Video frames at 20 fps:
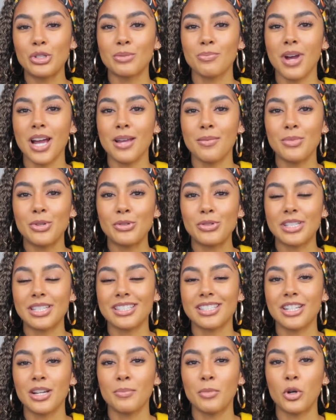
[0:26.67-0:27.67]
to boost my immune
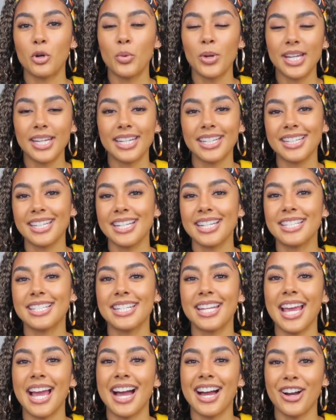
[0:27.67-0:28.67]
system quick and
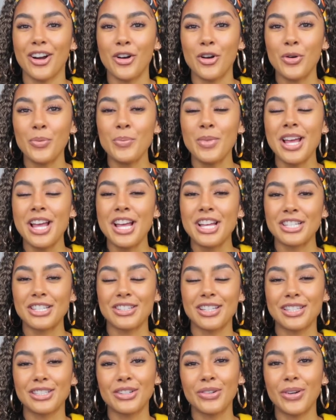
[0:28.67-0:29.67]
easy at home.
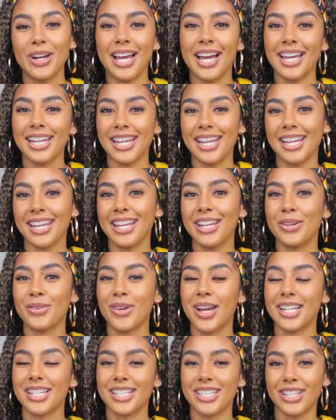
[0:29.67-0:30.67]
So let's go ahead and get
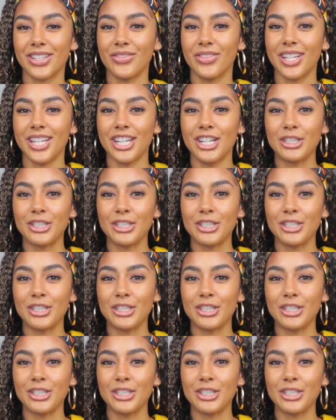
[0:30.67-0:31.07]
right into the